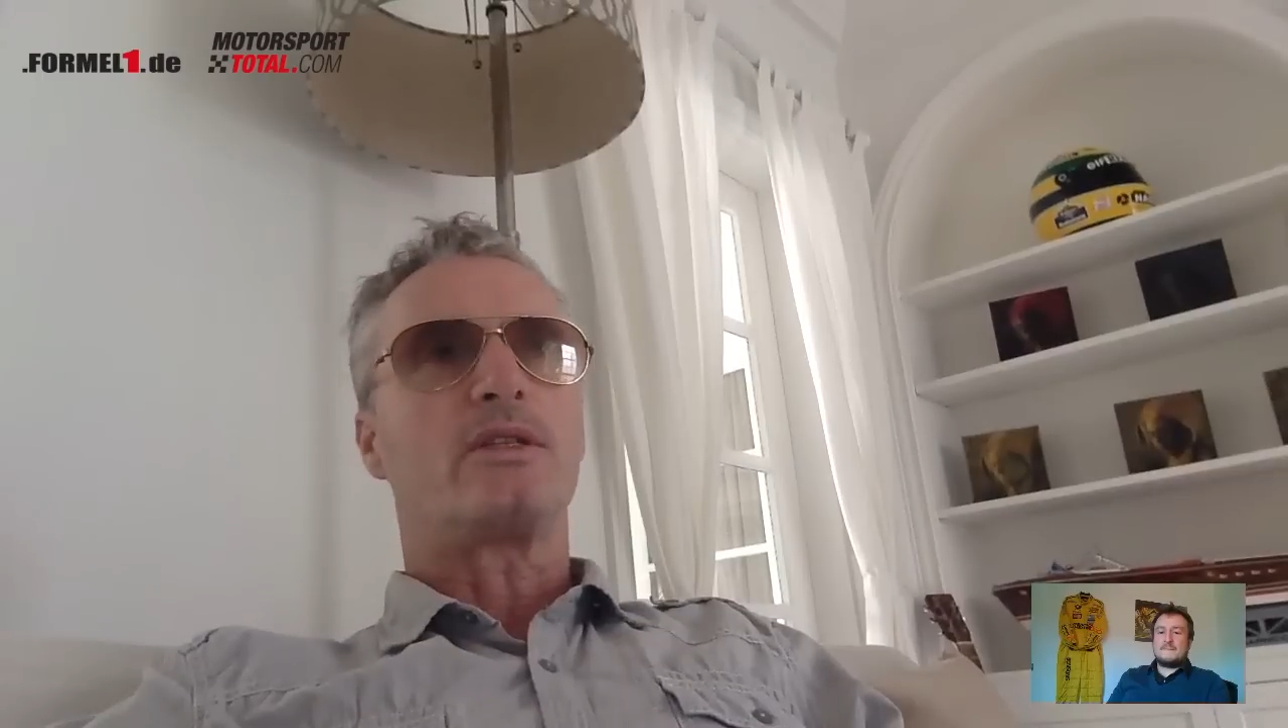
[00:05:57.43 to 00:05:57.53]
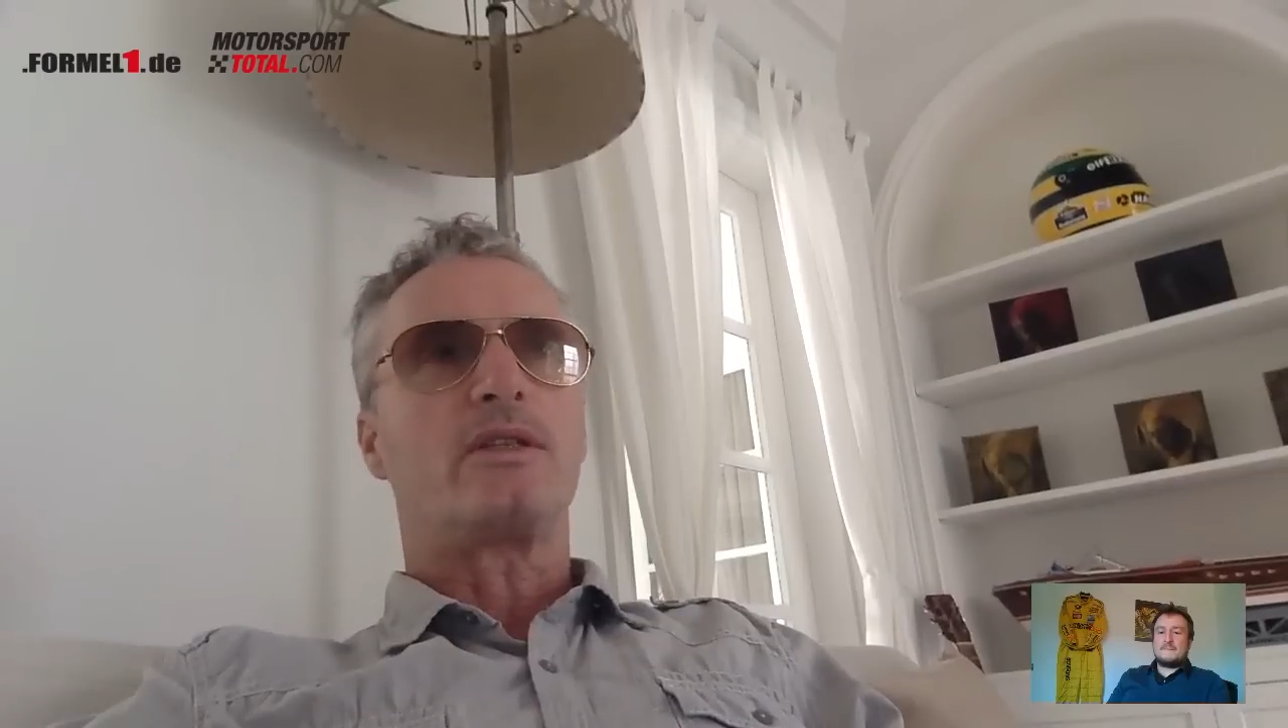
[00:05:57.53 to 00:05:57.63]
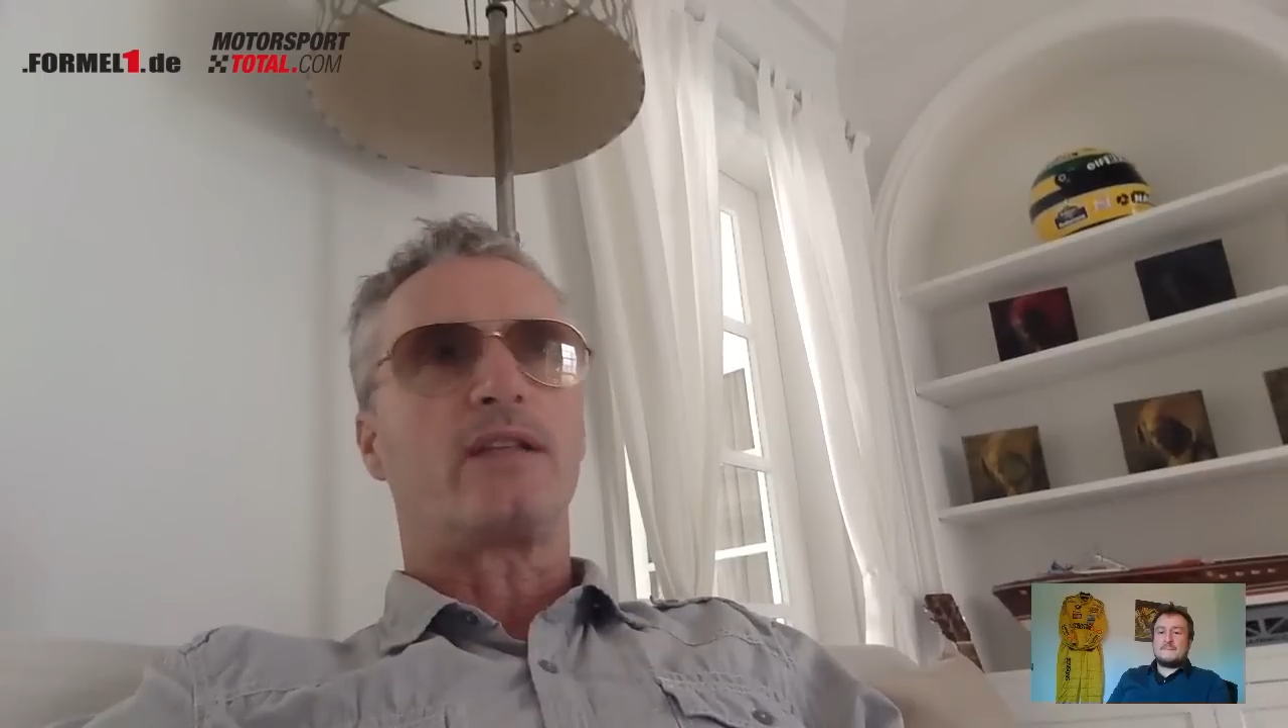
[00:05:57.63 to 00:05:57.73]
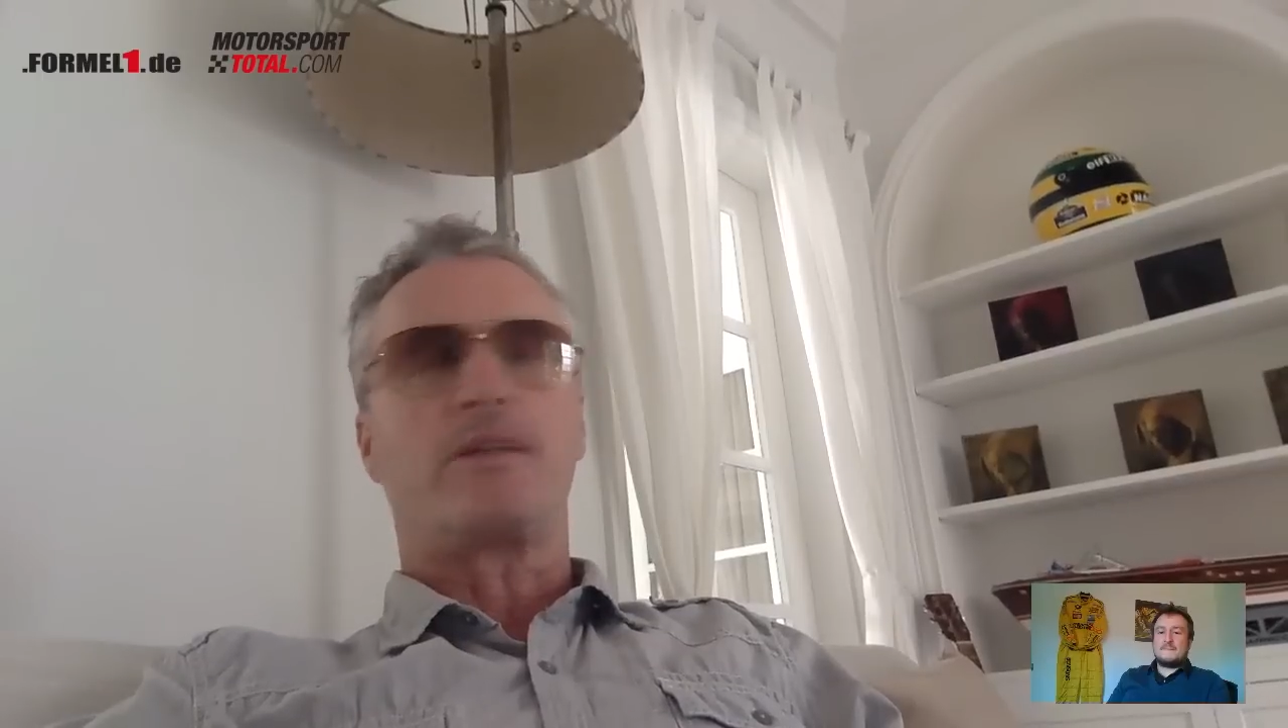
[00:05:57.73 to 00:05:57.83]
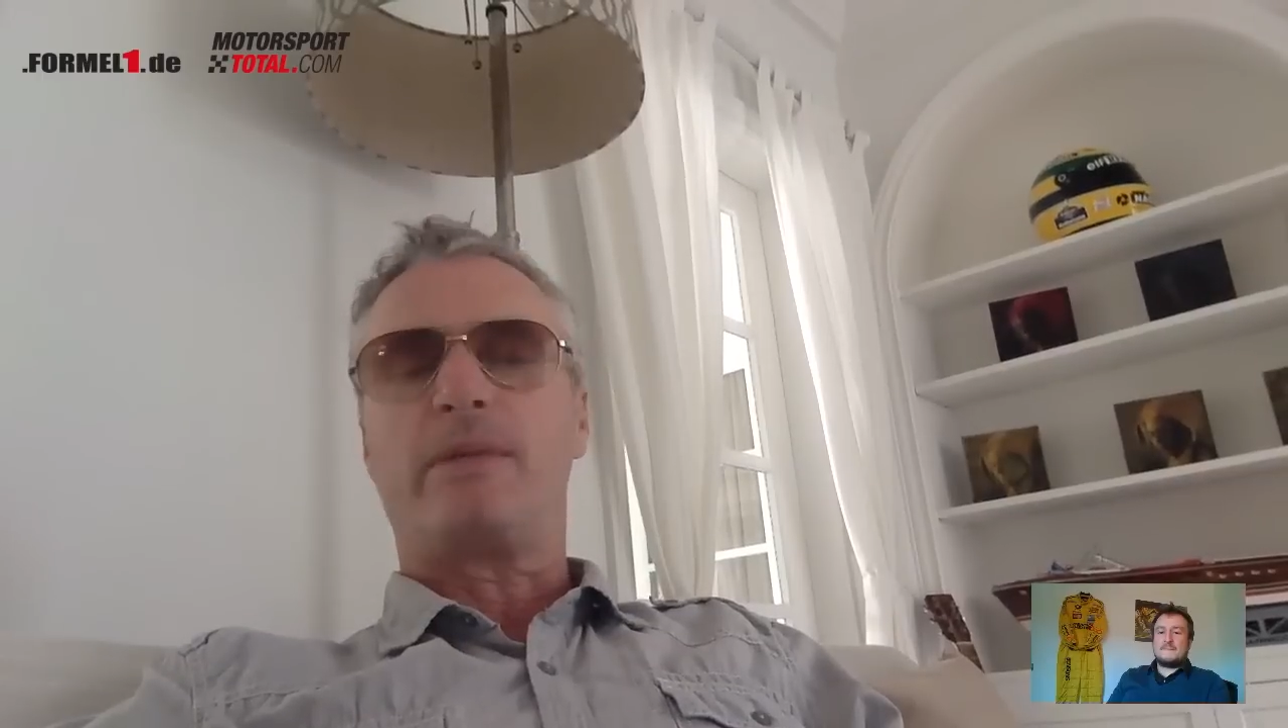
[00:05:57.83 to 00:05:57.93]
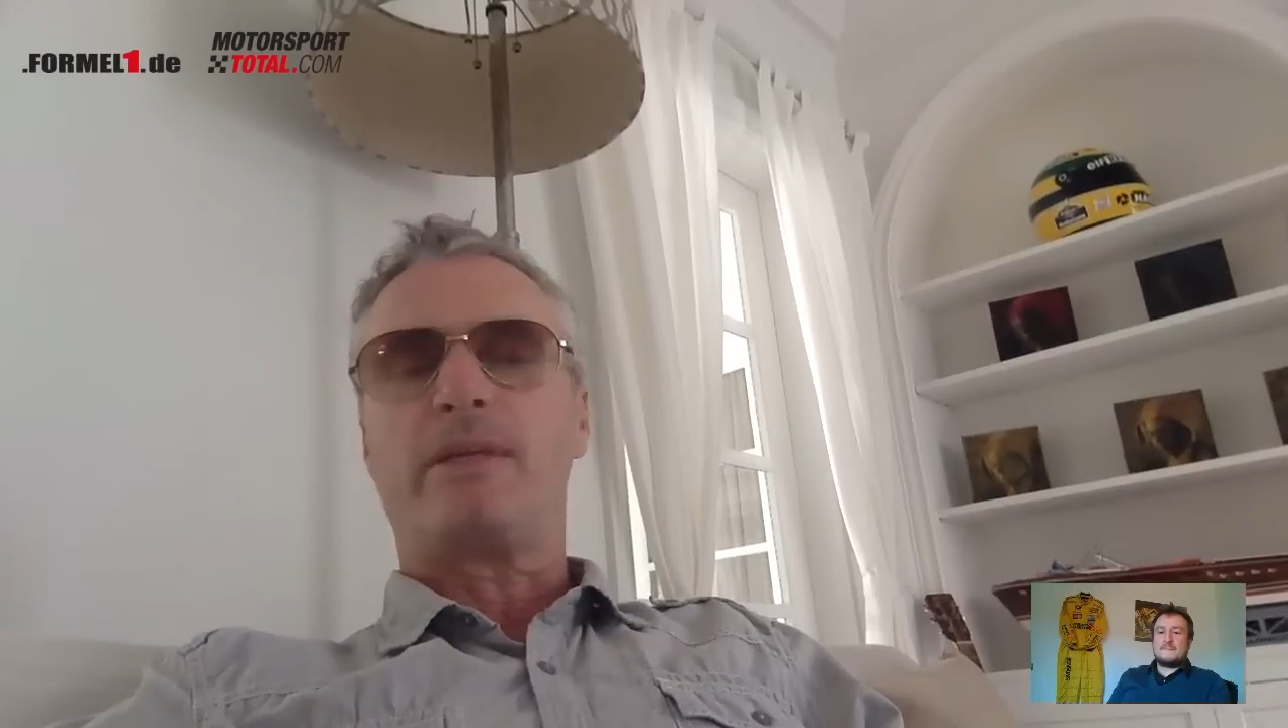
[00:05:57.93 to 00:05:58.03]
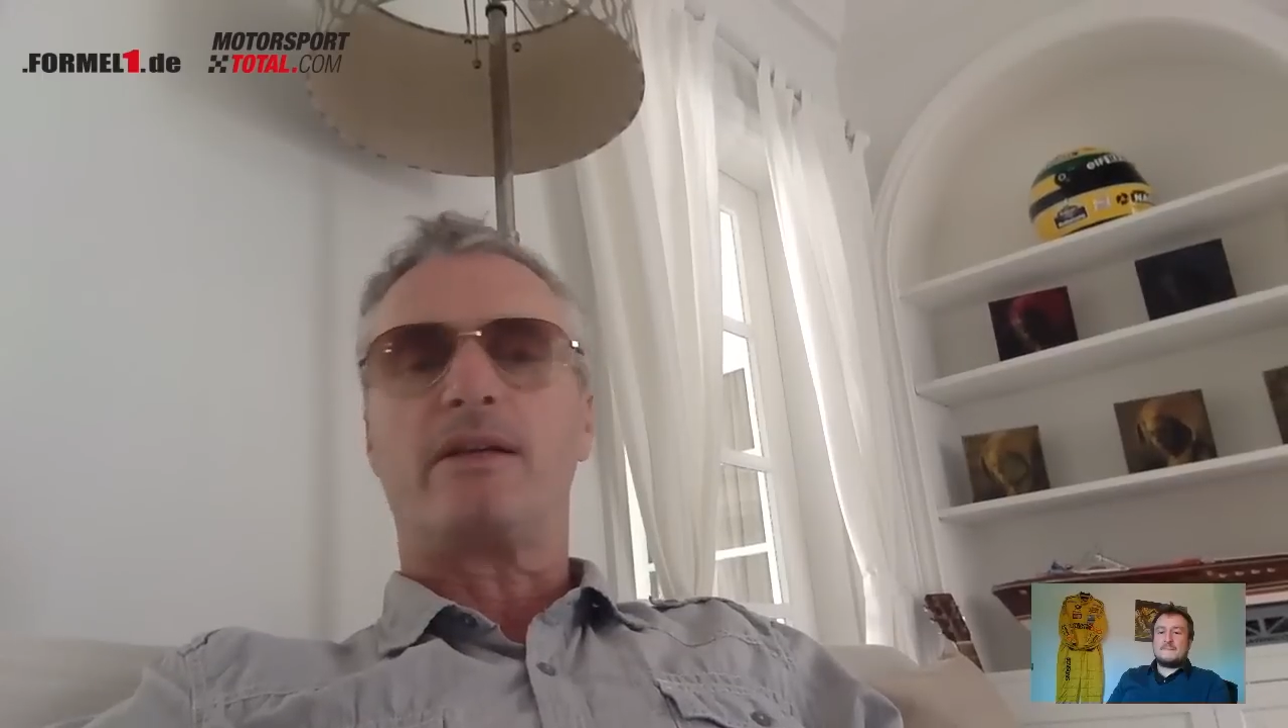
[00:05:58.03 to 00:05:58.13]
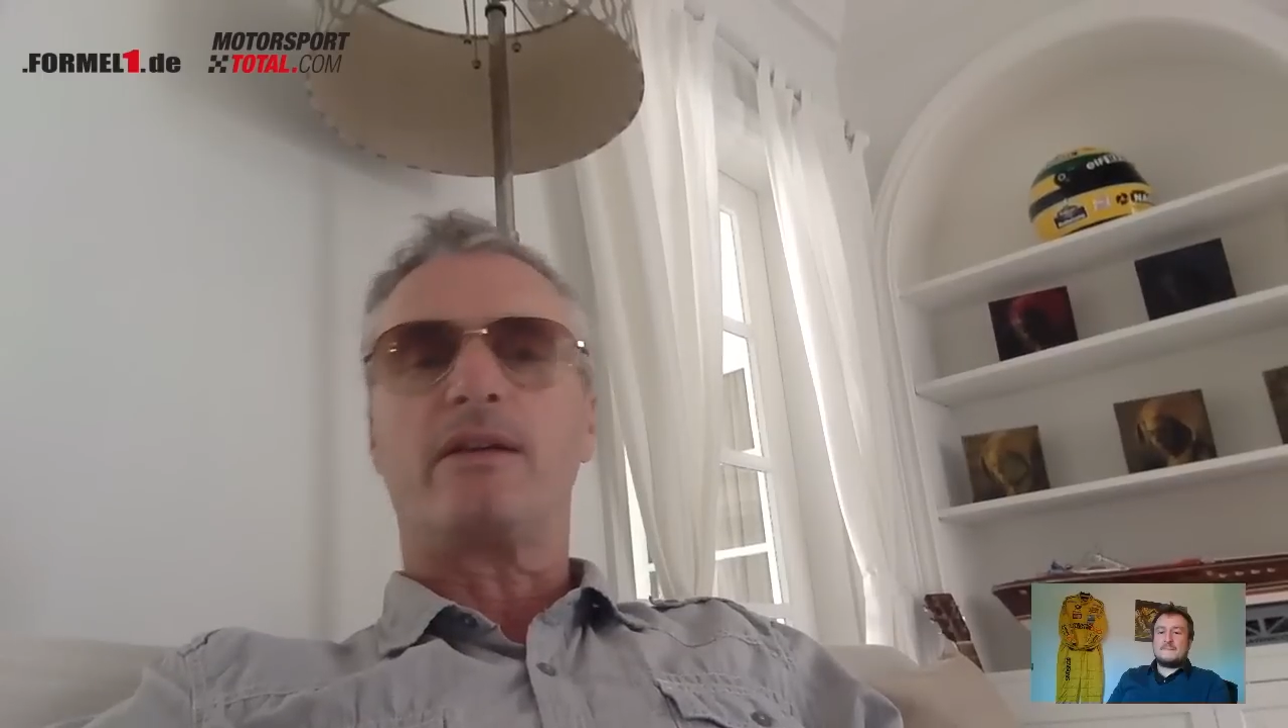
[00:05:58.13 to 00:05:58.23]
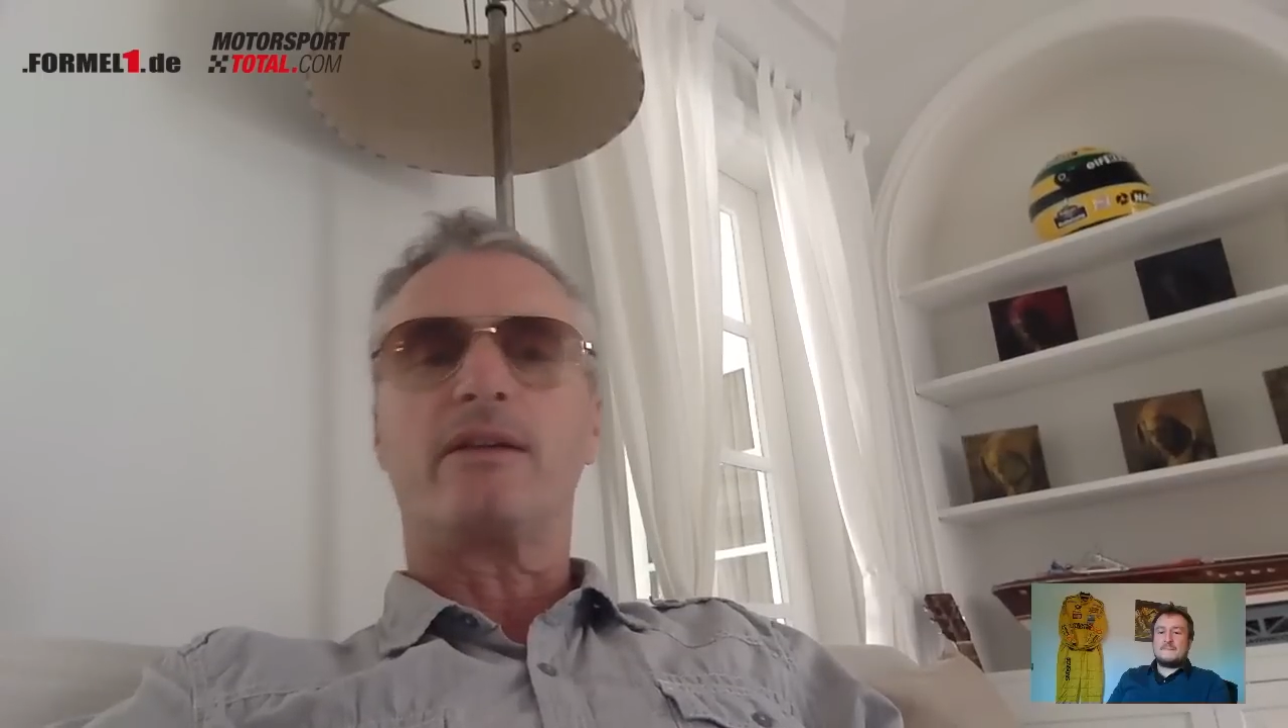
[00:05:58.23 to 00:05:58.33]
takes the piss out